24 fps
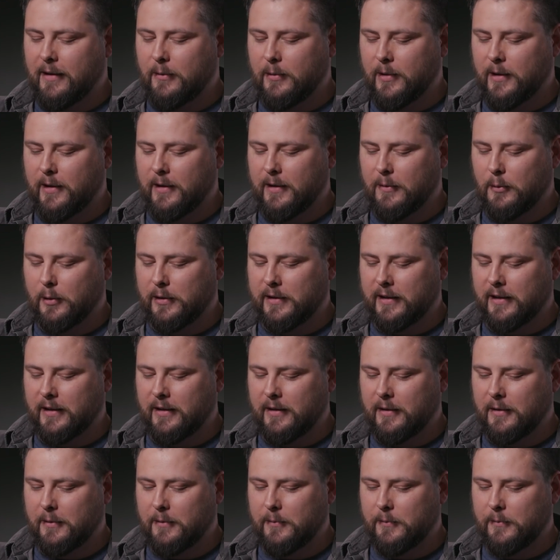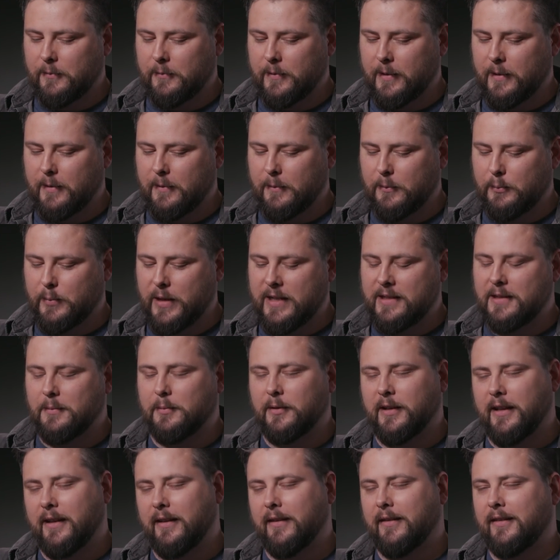I uh, worked at a pizza
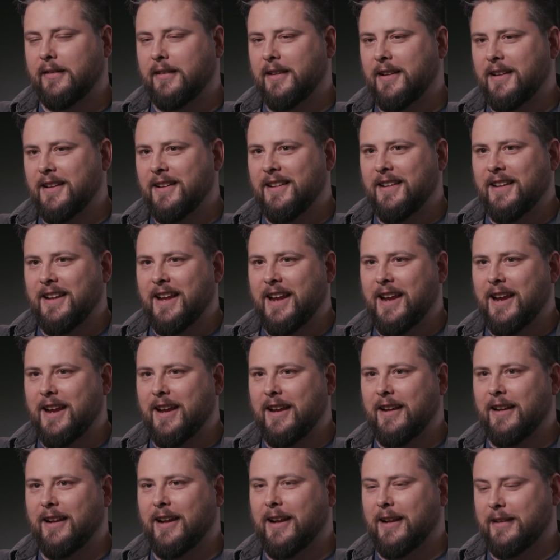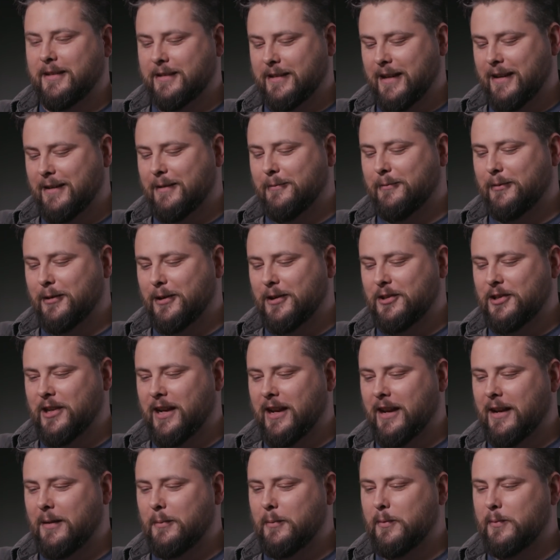place and I signed up for a
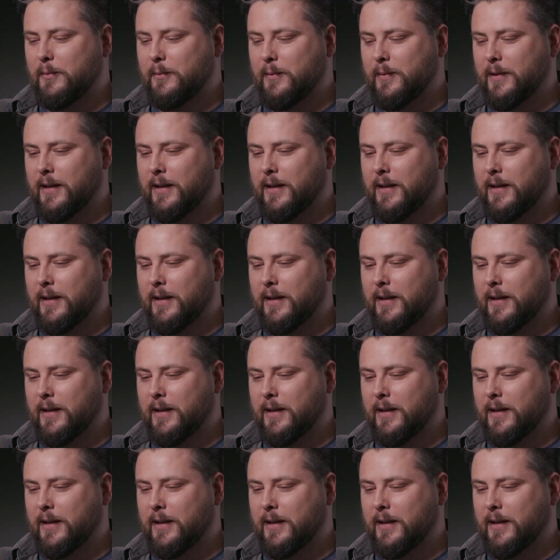job.